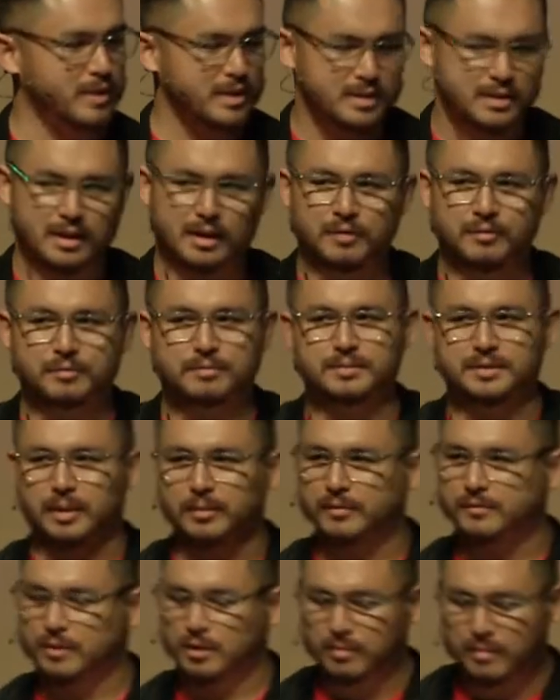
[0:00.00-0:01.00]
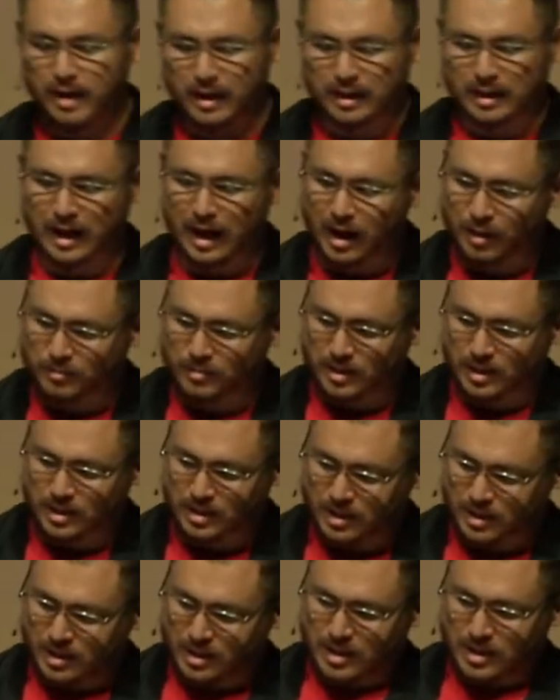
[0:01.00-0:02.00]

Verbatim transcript: myself. Some of you may not be,